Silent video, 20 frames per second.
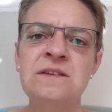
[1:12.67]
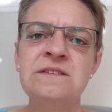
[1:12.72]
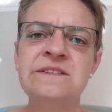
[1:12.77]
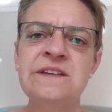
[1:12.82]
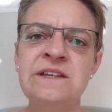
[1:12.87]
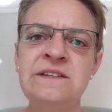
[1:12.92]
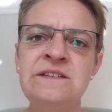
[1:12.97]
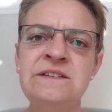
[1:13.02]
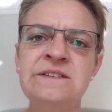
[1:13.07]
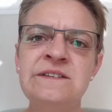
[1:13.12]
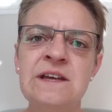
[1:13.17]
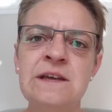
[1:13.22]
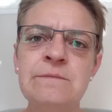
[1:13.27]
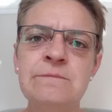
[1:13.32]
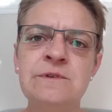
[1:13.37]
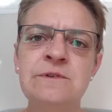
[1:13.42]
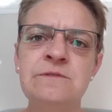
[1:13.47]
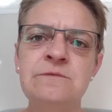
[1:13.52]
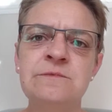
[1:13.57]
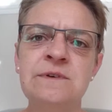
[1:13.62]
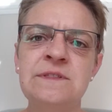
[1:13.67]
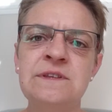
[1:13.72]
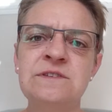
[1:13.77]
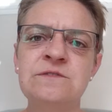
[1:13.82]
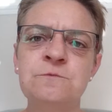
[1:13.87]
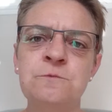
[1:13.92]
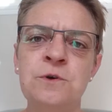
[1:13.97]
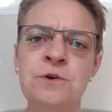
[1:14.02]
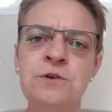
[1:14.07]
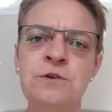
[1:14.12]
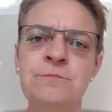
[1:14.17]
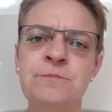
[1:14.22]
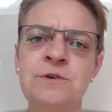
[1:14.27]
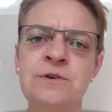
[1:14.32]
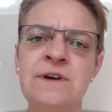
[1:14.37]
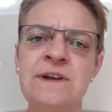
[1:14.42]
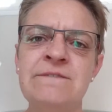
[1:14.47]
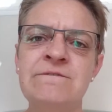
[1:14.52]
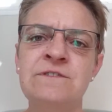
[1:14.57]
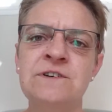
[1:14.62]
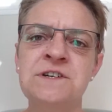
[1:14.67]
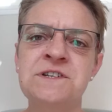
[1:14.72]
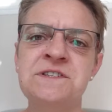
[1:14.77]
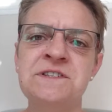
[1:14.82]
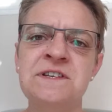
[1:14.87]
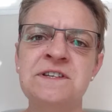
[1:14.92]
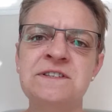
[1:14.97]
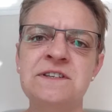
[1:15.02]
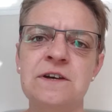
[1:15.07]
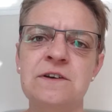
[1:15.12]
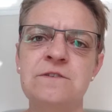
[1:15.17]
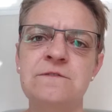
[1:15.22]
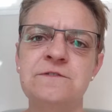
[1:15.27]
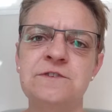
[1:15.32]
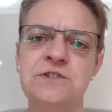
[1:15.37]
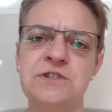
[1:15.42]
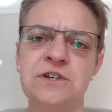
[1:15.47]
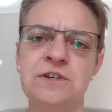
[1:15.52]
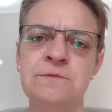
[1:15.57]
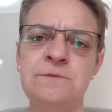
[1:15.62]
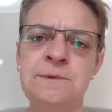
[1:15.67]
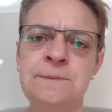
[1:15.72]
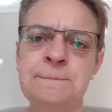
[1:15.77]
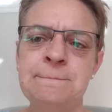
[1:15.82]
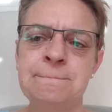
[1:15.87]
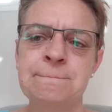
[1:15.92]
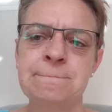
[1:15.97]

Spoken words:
Send a statement when there's one or more invoices overdue,